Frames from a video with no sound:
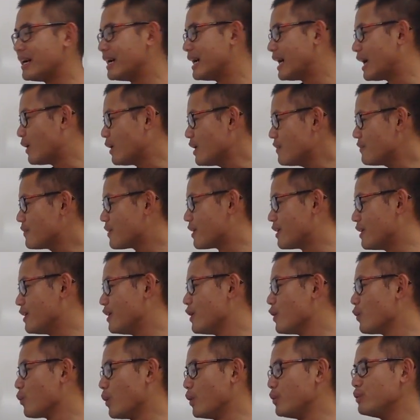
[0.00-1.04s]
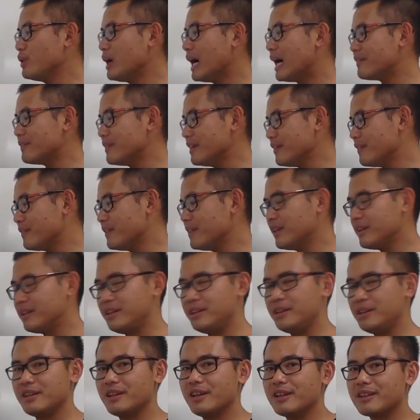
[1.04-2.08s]
However, when you have
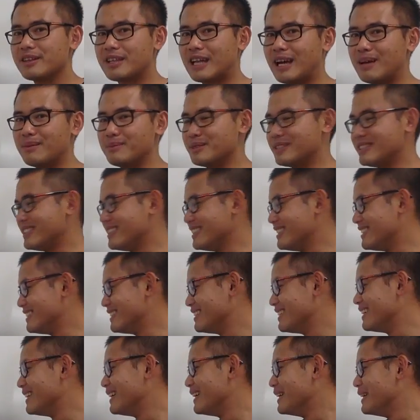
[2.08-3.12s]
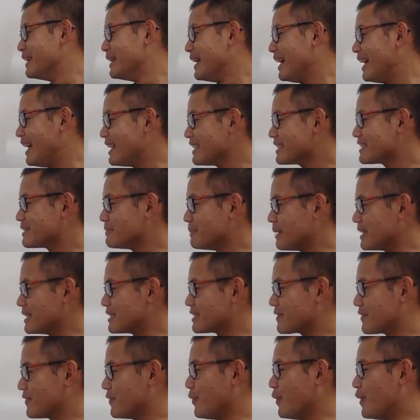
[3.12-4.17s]
infinity times x
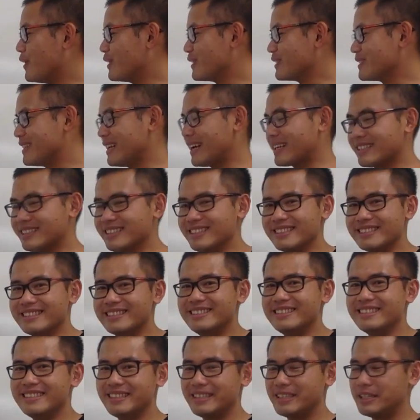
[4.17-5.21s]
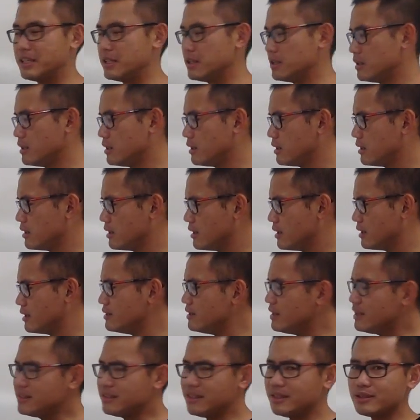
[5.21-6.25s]
minus 4 like this,
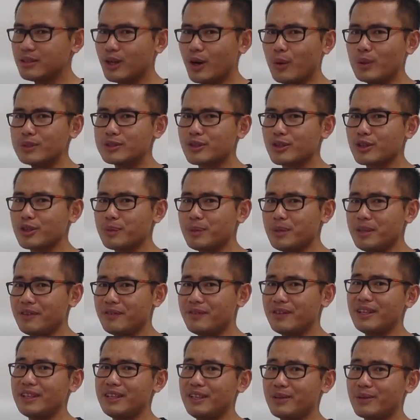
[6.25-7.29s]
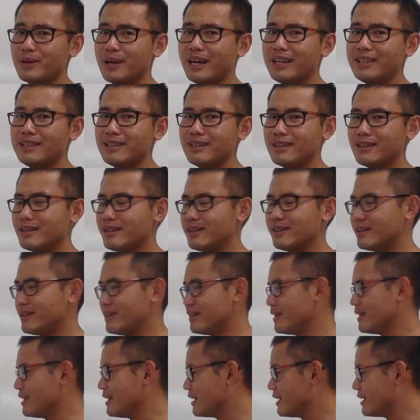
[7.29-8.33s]
this is always going to be infinity, right?
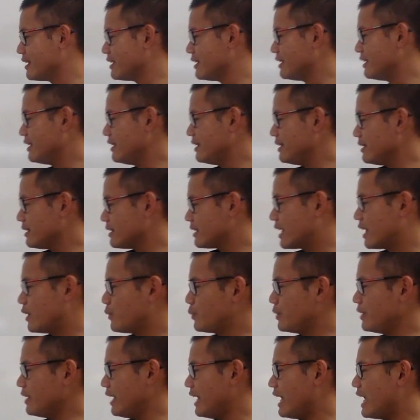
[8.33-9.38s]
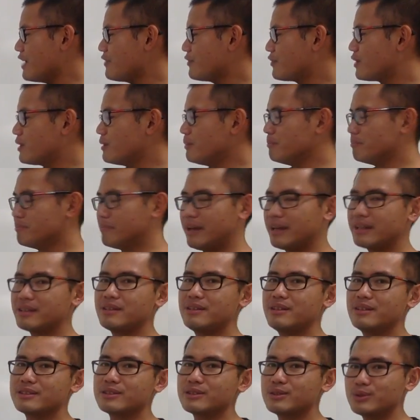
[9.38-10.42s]
Can we ever make
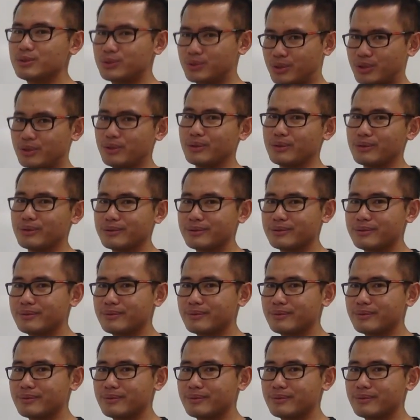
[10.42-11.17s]
this true?